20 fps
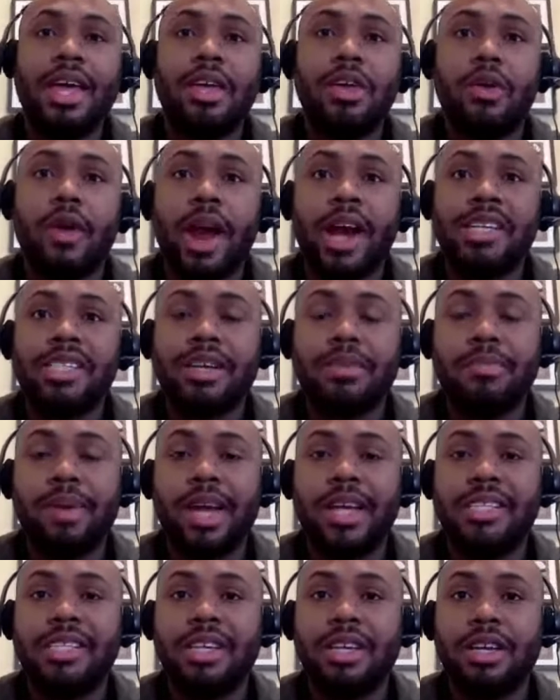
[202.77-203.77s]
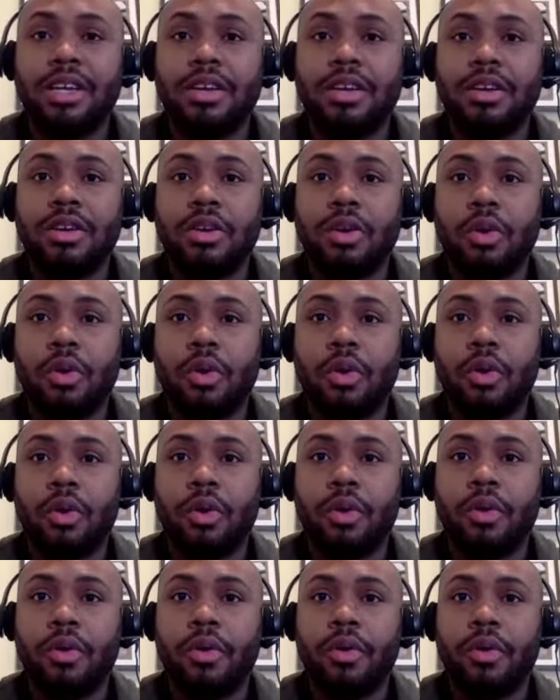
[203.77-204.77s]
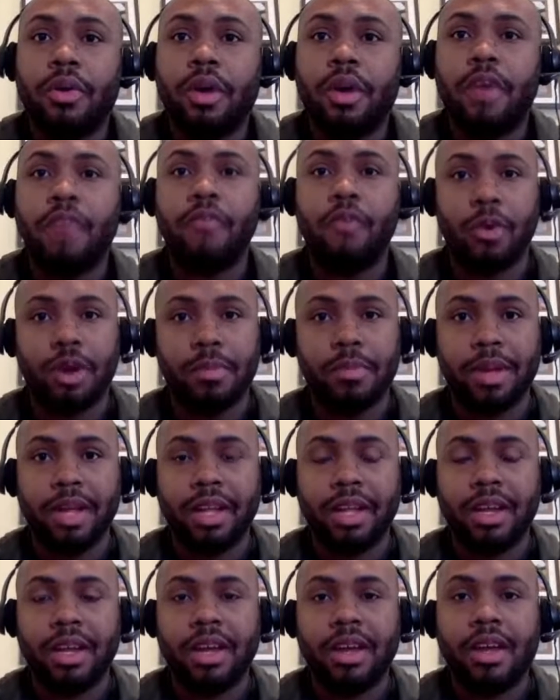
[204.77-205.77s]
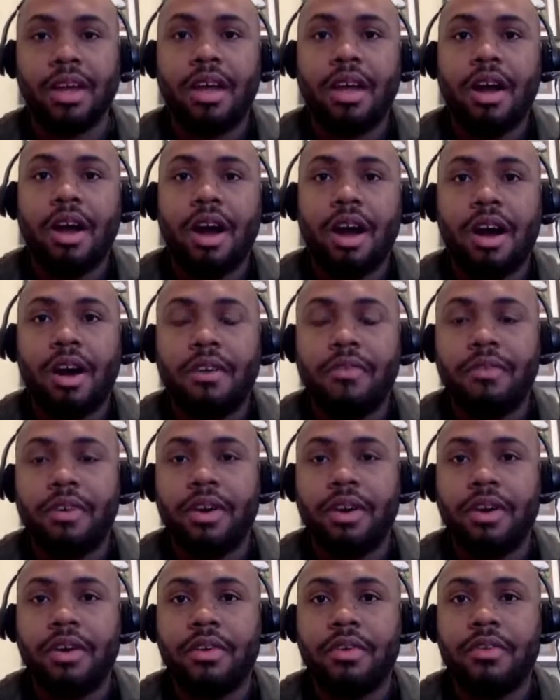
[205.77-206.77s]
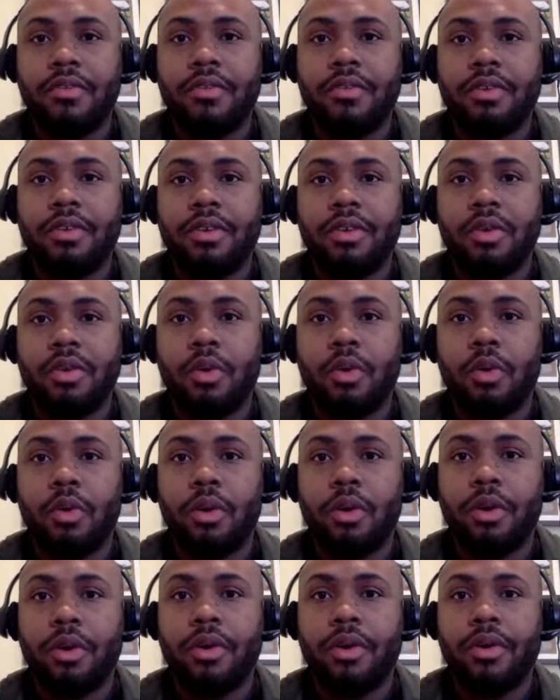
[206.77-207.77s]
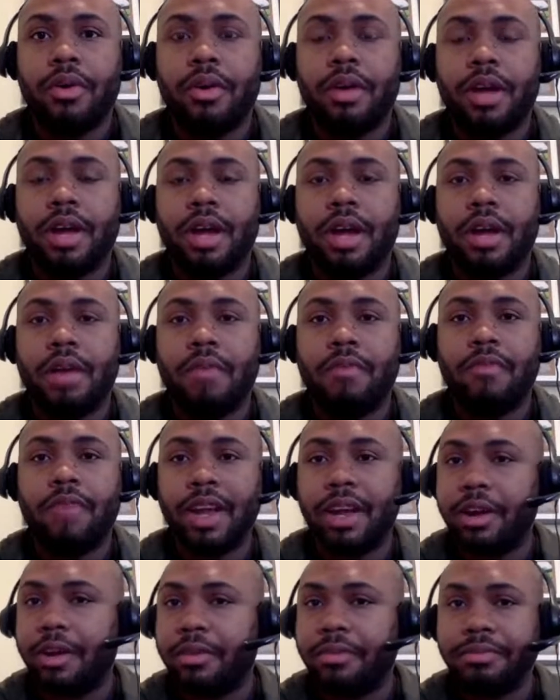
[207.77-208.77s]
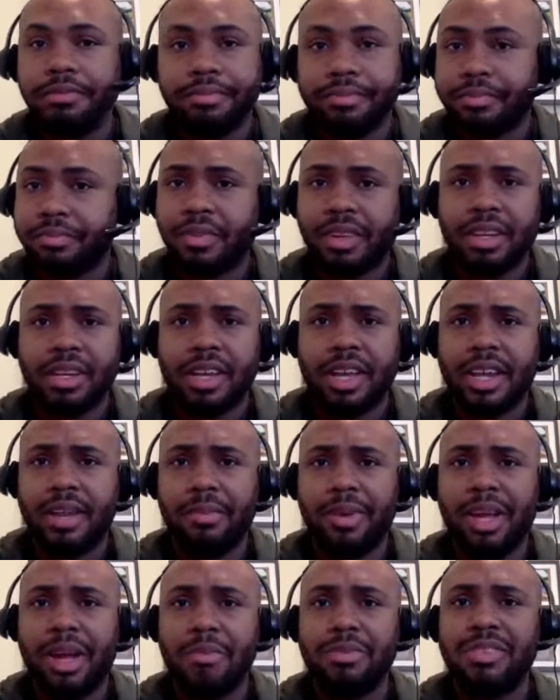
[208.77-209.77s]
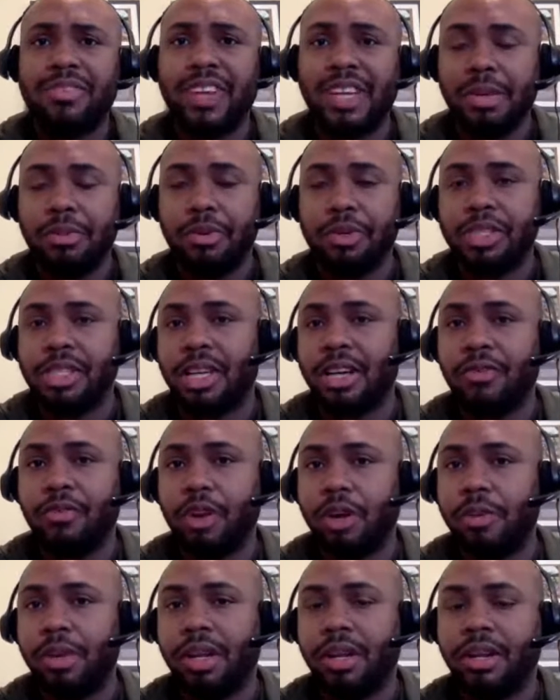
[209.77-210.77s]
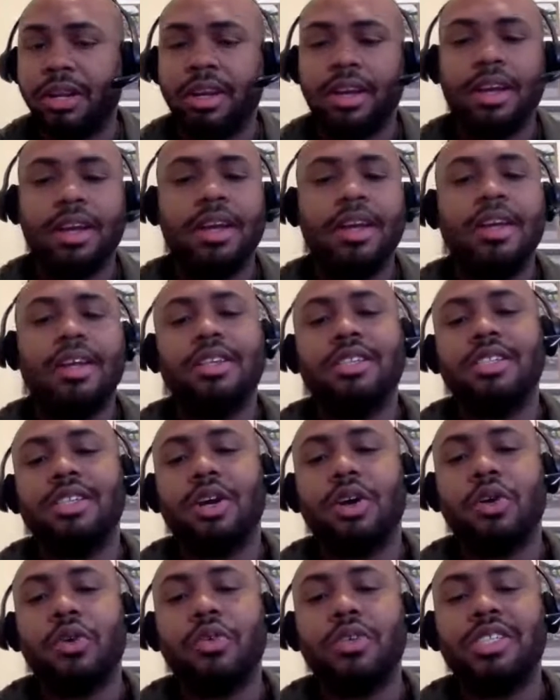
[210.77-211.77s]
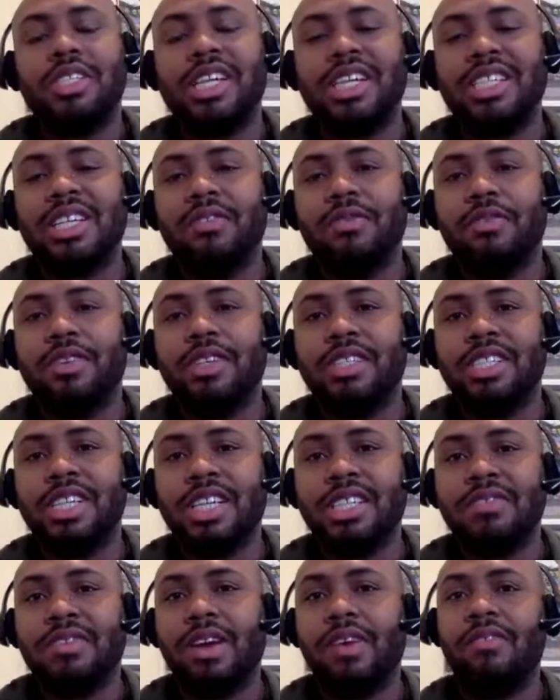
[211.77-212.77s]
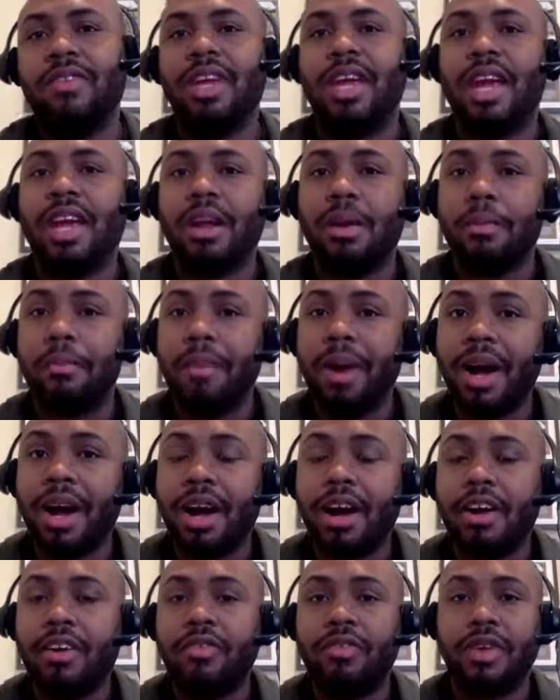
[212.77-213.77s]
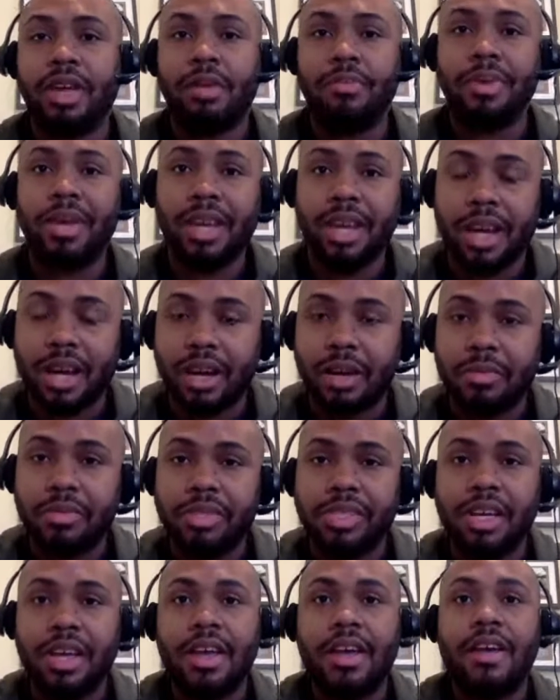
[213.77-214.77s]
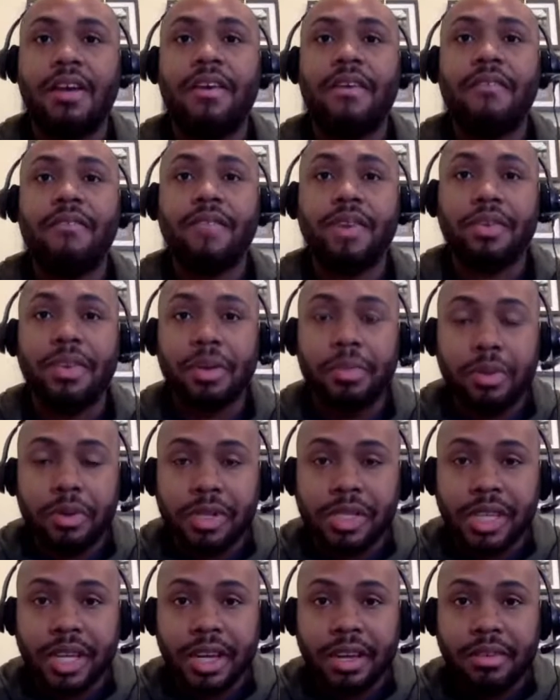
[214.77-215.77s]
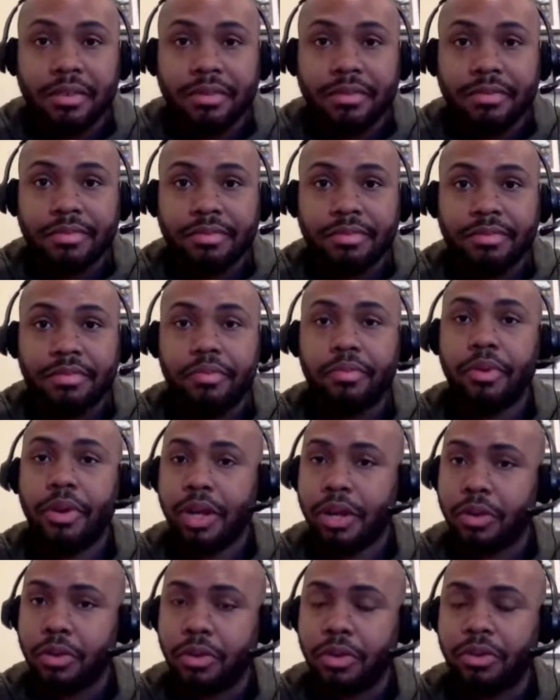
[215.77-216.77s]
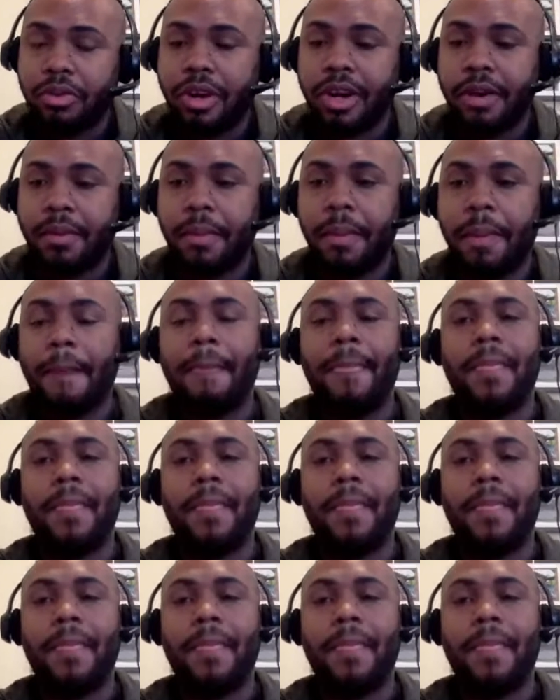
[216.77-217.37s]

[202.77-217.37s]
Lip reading: you're actually basing your affordability off of your FICO, and it becomes 50% affordability. So 650 and above, it becomes 50%. Pretty cool, right?